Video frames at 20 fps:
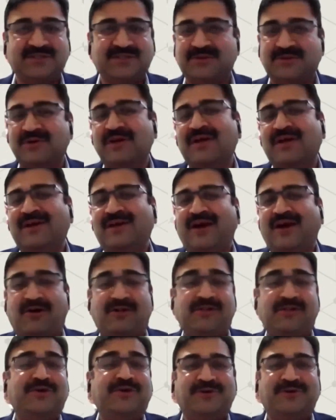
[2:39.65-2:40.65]
So
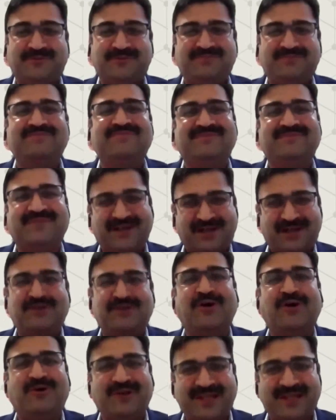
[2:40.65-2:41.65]
although the
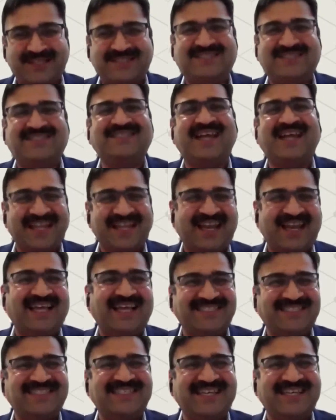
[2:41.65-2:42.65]
goal is getting
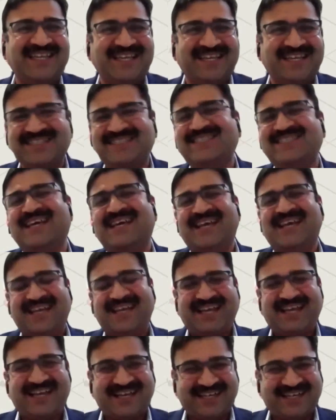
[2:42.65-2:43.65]
licensing deals,
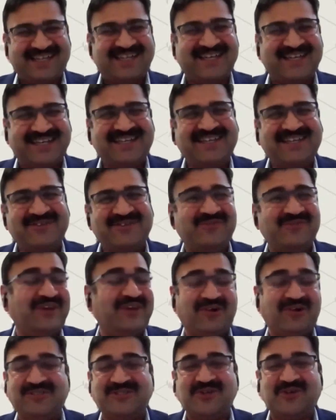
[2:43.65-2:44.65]
uh,
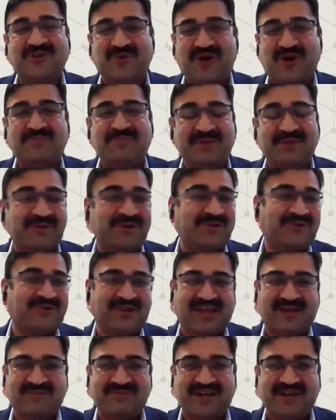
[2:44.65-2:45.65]
we also want people to
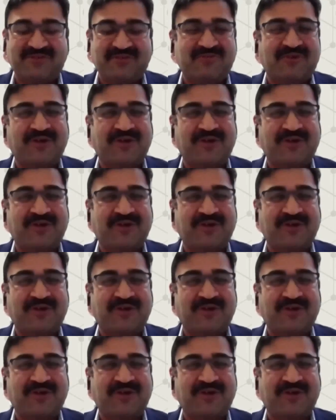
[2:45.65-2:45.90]
collaborate.